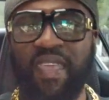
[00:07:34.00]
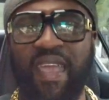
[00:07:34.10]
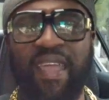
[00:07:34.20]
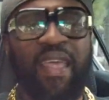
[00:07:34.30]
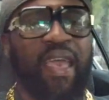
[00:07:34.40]

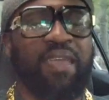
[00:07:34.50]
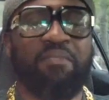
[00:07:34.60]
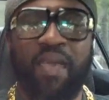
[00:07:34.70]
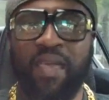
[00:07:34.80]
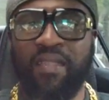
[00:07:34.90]
And hey,
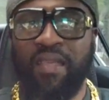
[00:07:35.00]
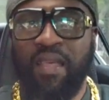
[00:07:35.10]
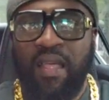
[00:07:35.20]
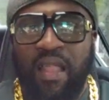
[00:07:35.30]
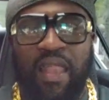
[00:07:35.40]
man,
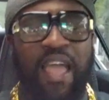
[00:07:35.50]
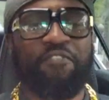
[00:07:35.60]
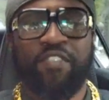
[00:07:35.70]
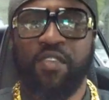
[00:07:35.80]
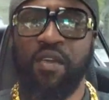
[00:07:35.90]

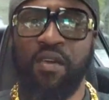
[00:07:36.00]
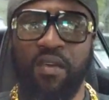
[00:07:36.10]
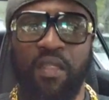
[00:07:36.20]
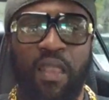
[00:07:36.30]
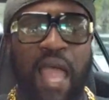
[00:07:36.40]
life is
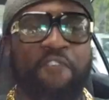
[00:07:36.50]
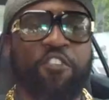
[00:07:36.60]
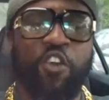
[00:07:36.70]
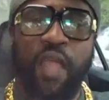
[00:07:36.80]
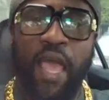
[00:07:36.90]
good. Life
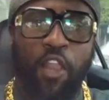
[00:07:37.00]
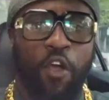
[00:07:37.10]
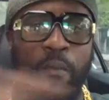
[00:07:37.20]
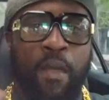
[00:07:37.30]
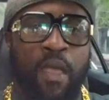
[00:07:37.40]
is good. Hey,
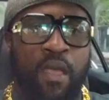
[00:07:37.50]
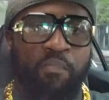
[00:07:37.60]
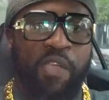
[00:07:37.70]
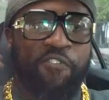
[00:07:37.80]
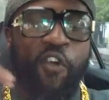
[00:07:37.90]
look,
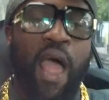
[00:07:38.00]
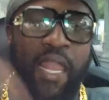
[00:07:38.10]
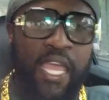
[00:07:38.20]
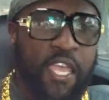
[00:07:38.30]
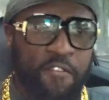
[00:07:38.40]
before I
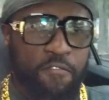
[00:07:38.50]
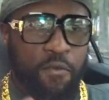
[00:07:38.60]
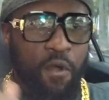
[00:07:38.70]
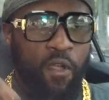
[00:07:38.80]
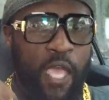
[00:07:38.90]
leave,
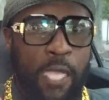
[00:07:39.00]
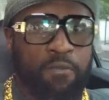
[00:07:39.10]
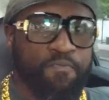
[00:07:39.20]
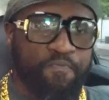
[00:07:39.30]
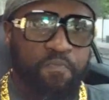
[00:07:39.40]
okay,
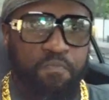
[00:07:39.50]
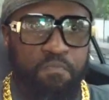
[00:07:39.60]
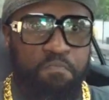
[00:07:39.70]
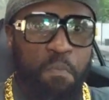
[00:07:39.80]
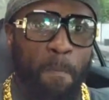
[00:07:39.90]

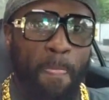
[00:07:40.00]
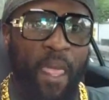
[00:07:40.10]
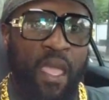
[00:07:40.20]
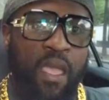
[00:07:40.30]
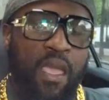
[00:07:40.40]

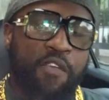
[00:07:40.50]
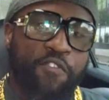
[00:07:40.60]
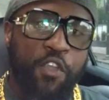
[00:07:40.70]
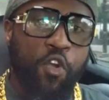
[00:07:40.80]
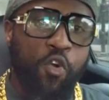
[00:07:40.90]

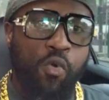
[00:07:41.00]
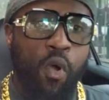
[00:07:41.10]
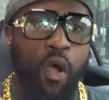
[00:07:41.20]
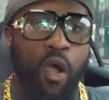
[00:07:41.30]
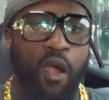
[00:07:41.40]
if
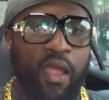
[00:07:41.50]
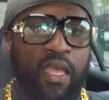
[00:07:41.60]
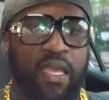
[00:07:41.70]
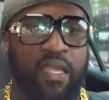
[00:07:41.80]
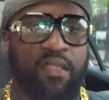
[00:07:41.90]
you are
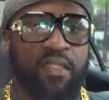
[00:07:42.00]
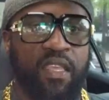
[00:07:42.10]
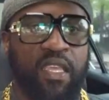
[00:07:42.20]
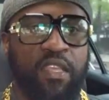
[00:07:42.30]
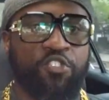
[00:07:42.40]
in
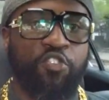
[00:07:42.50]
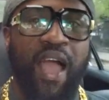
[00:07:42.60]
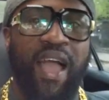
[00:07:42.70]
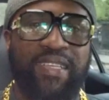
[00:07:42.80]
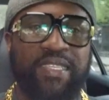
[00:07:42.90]
the
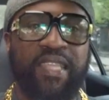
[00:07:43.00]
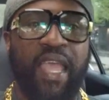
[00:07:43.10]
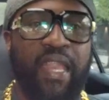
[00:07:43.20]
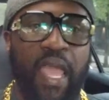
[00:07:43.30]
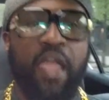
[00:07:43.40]

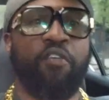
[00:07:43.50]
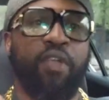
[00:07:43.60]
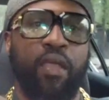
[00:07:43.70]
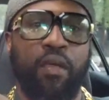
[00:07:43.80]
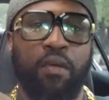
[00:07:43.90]
tri-state
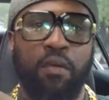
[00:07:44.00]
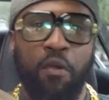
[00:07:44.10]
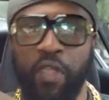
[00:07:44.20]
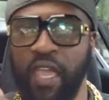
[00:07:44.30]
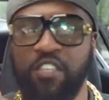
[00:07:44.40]
area,
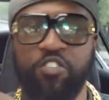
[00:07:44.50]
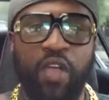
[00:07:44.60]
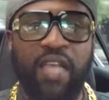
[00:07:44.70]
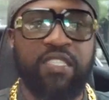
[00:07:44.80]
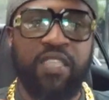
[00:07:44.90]
okay,
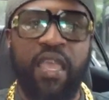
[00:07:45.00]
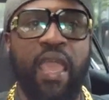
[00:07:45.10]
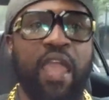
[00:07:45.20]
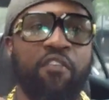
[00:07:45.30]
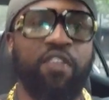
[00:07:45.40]
tri-state
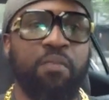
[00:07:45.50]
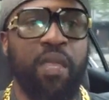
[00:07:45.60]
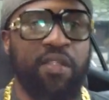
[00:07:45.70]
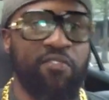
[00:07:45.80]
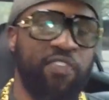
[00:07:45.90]
area
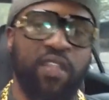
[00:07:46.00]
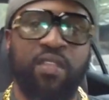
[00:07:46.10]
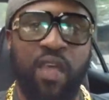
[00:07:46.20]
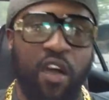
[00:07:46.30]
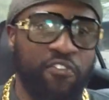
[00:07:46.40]
meaning
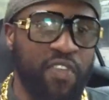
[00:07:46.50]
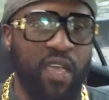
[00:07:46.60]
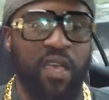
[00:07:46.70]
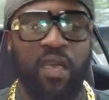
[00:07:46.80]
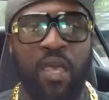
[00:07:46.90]

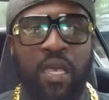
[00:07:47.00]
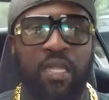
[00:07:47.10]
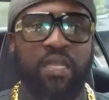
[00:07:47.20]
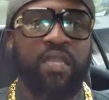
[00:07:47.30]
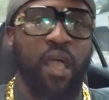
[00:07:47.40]
Philadelphia,
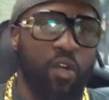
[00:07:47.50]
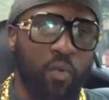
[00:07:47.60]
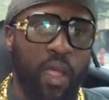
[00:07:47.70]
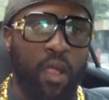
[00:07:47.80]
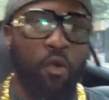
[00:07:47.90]

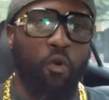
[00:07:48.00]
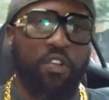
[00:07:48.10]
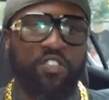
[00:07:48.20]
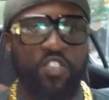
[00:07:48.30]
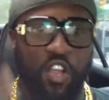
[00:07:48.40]
Delaware,
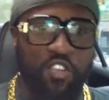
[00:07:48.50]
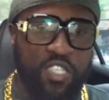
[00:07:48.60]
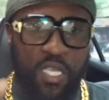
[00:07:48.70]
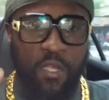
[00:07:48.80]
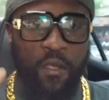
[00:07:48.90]
or
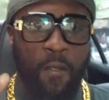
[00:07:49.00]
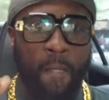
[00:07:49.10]
Jersey,